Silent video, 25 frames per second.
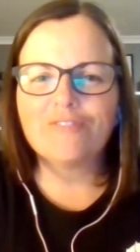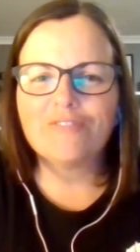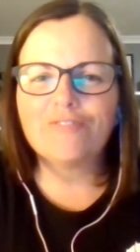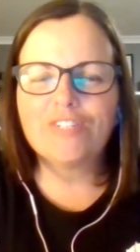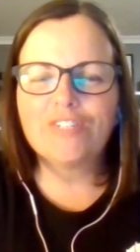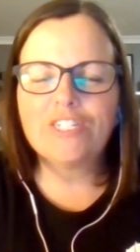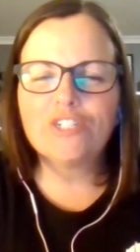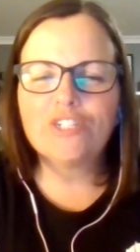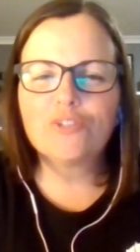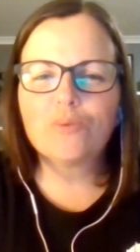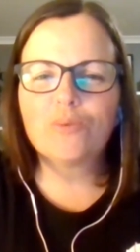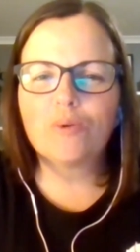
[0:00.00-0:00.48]

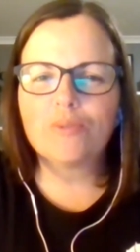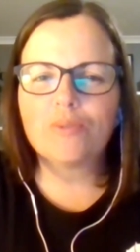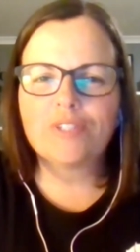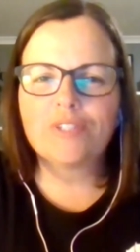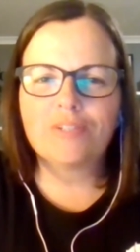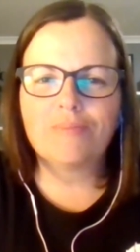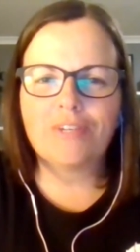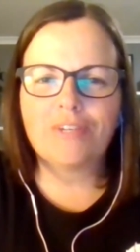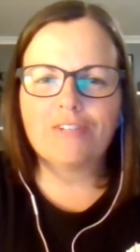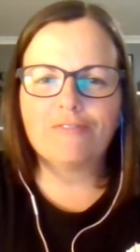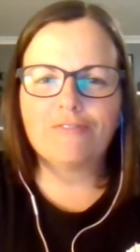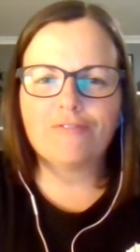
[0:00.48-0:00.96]
finished what was
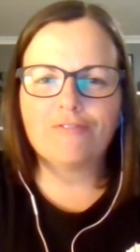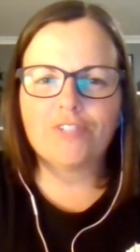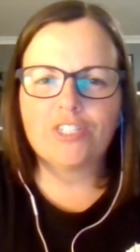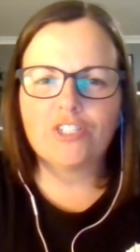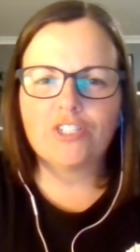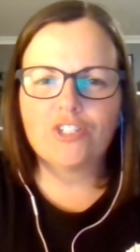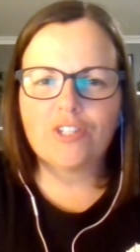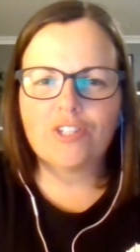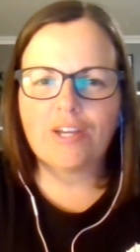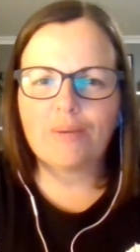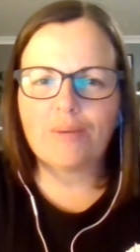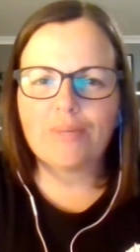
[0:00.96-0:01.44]
in my
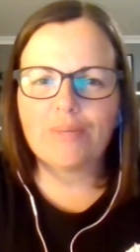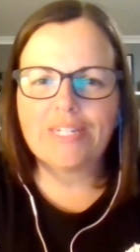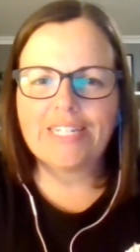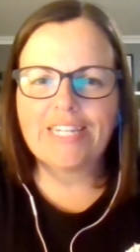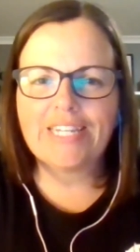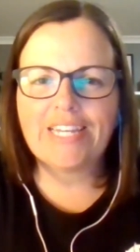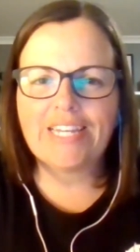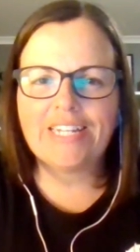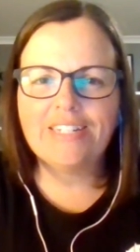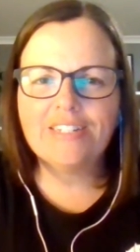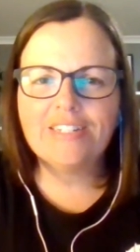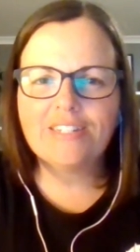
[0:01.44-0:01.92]
fridge that
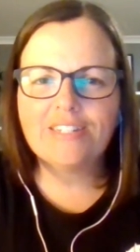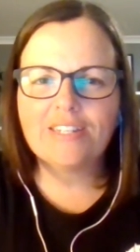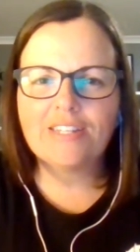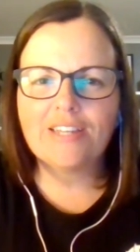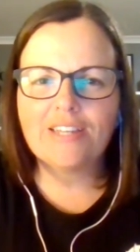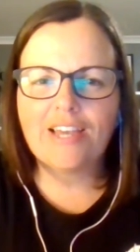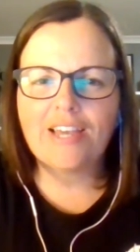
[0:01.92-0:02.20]
weekend